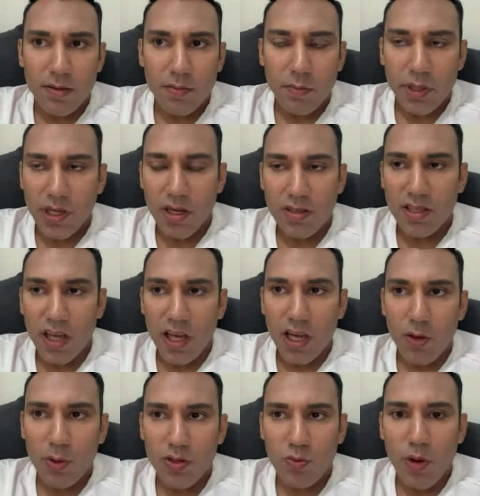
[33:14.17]
Because
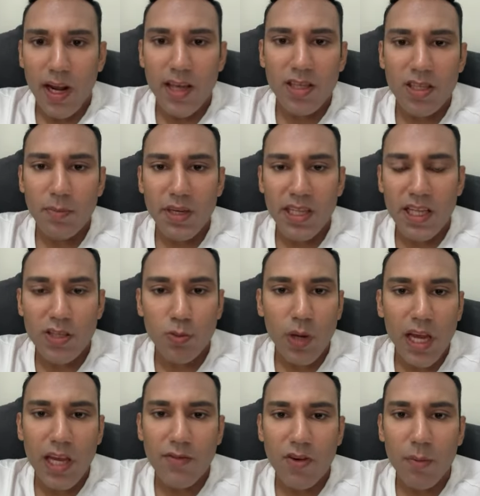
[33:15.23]
I, I was raised to be this
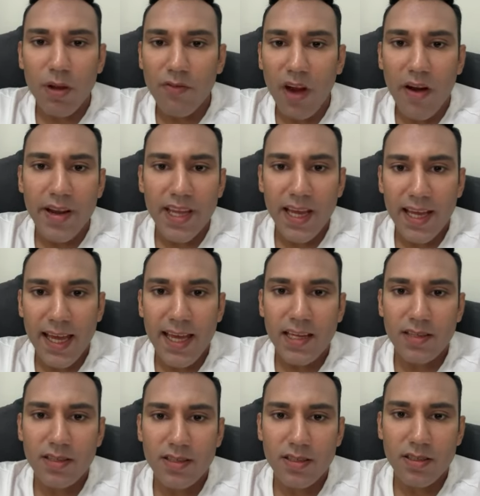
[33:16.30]
way from a very young
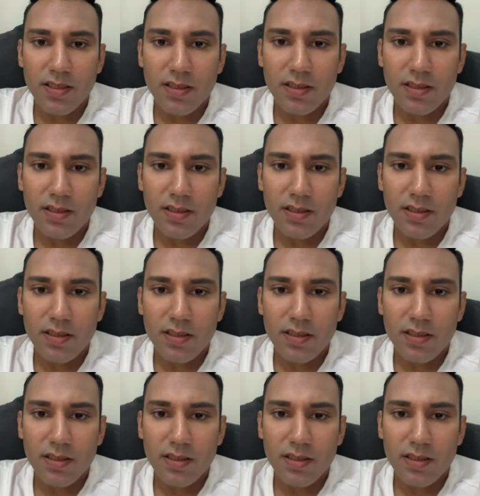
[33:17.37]
age.